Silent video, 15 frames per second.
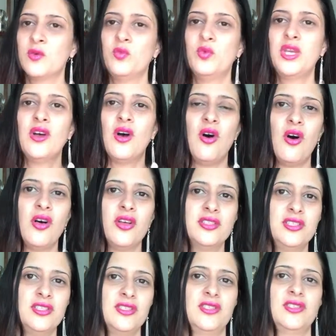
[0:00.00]
we
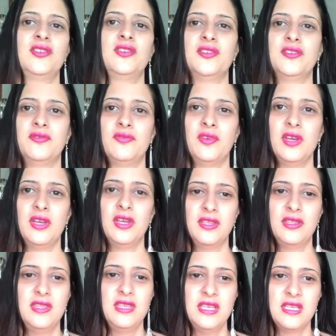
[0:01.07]
all deserve
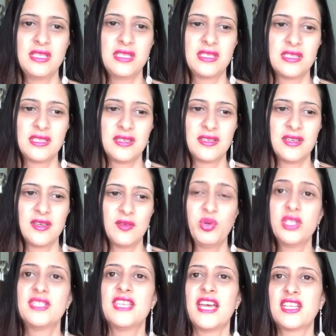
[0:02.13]
this
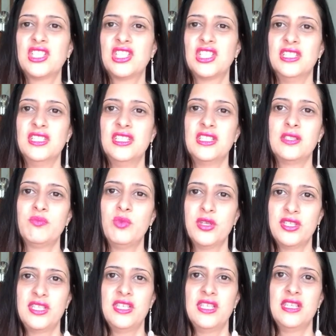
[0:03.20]
protection, this
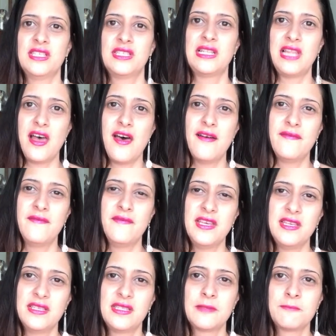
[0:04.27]
mercy, this
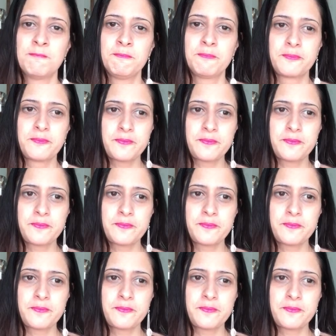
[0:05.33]
love, this